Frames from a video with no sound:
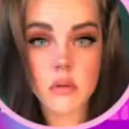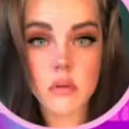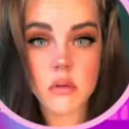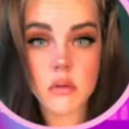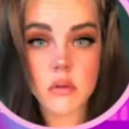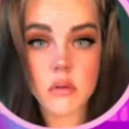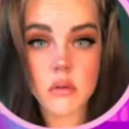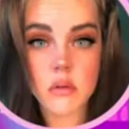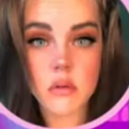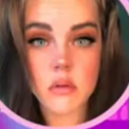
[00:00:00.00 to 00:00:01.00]

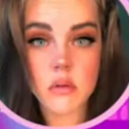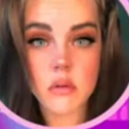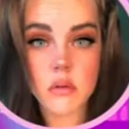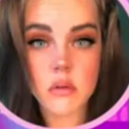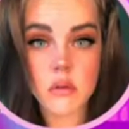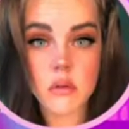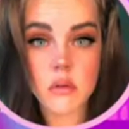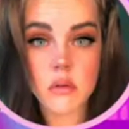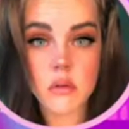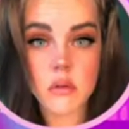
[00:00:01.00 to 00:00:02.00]

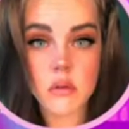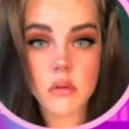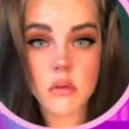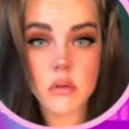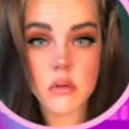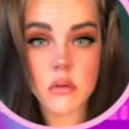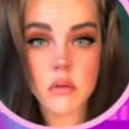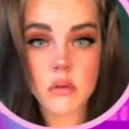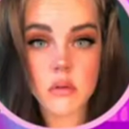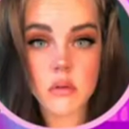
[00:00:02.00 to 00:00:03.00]

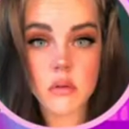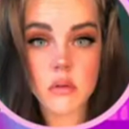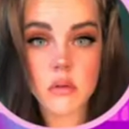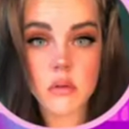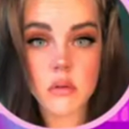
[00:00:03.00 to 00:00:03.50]
[no speech]